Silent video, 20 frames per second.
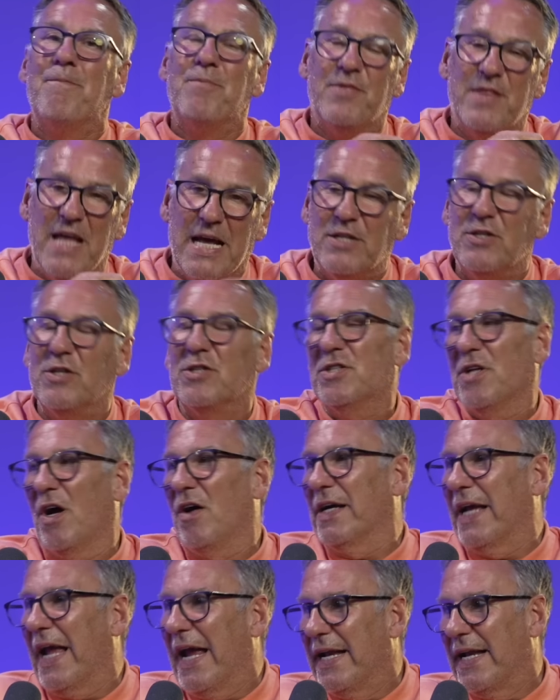Then you
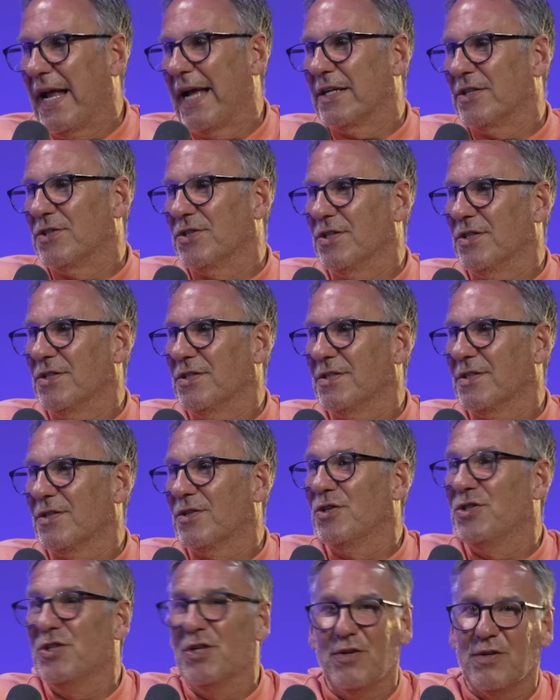start getting anxious
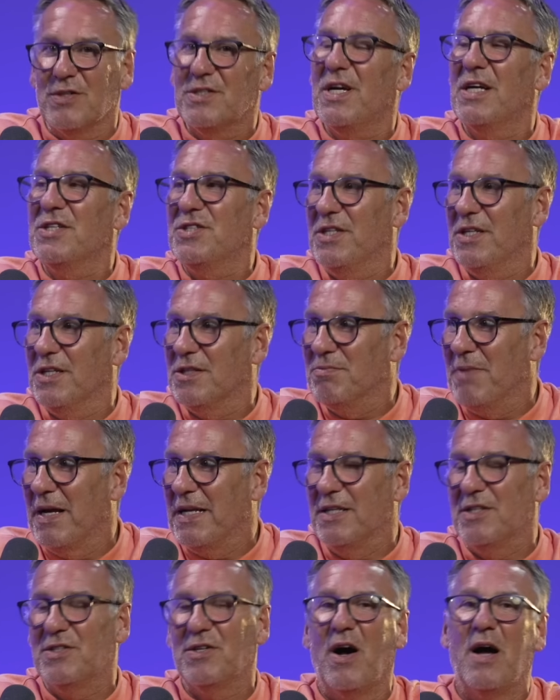because you're not touching it as
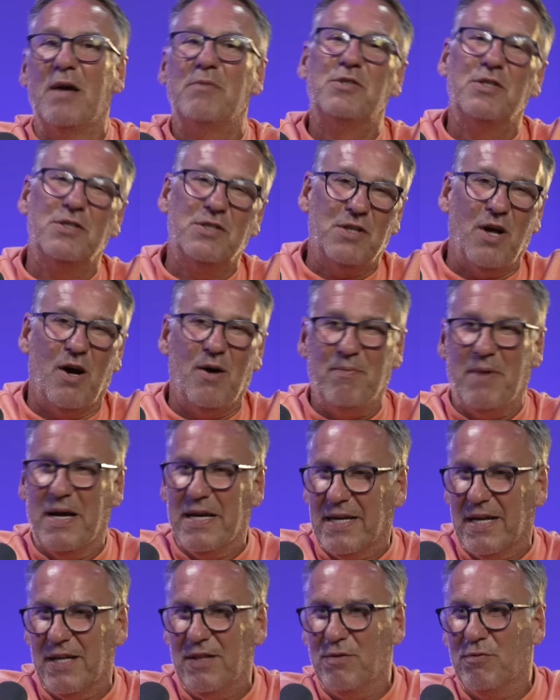many times. You start
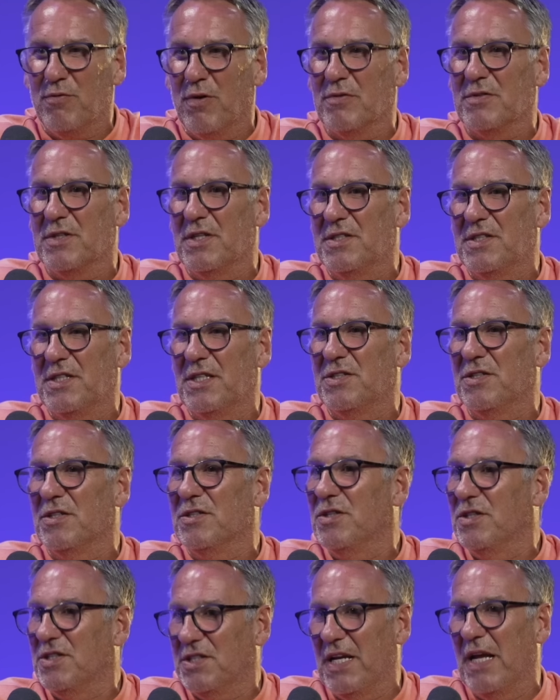making the wrong
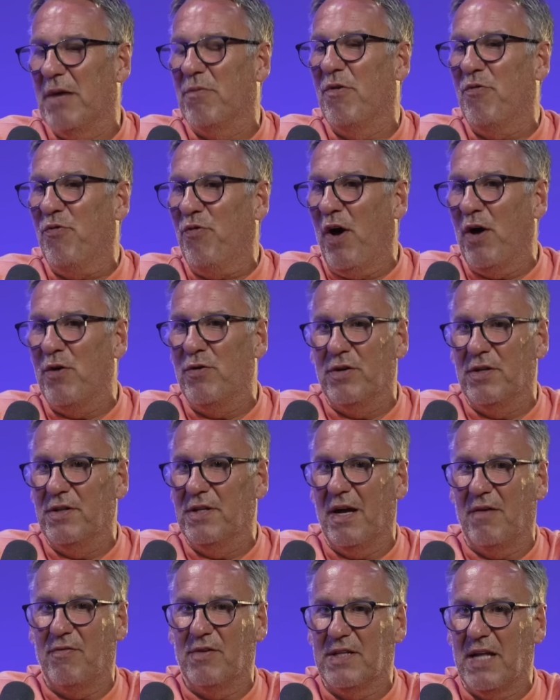decisions. You see it with Foden
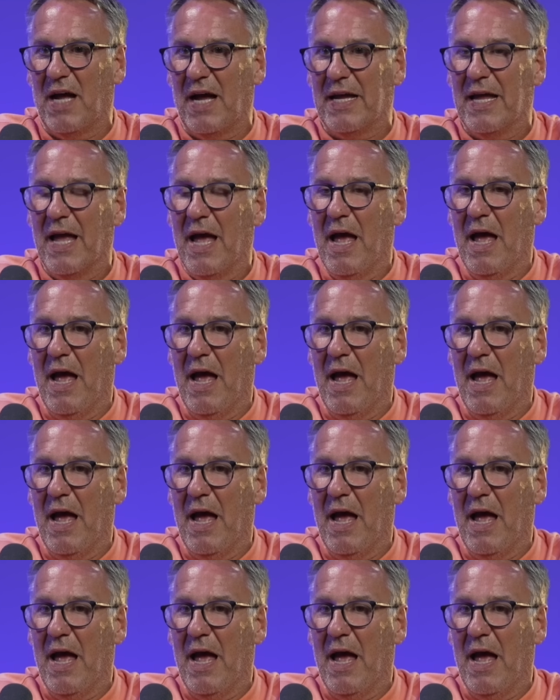the other day.